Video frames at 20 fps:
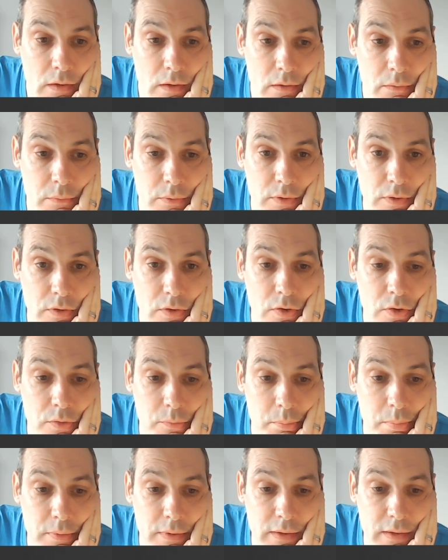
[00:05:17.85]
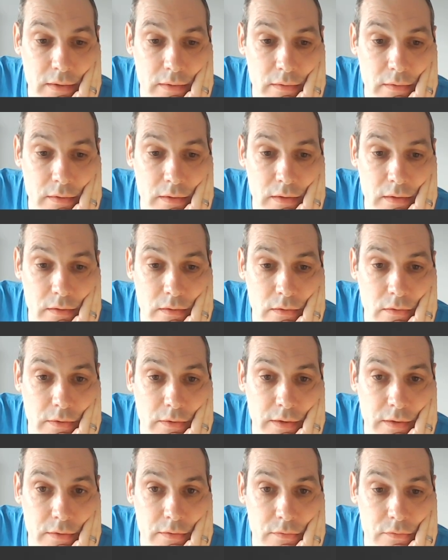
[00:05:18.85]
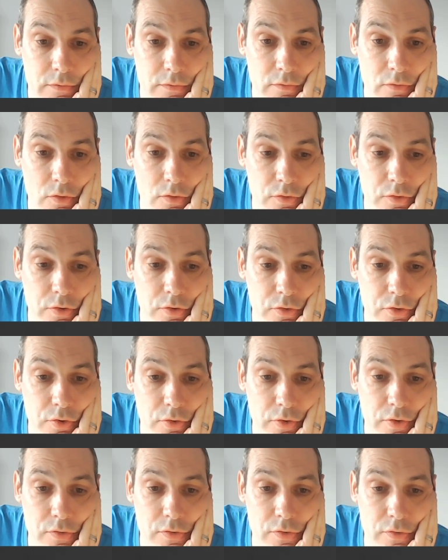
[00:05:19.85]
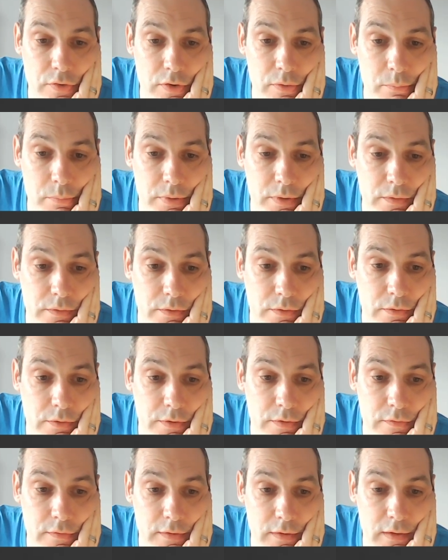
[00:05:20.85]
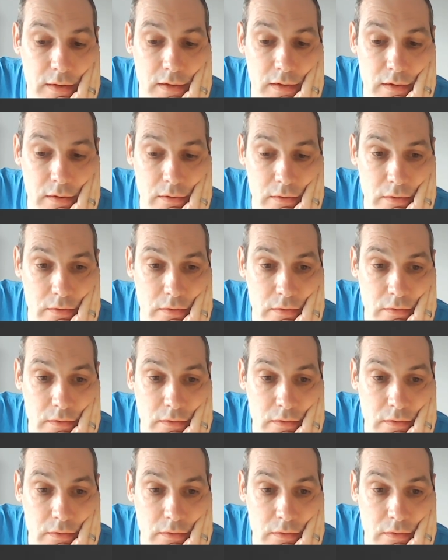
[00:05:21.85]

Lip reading: I mean, I could bring the knight. So I've got two choices. I can bring the knight to here,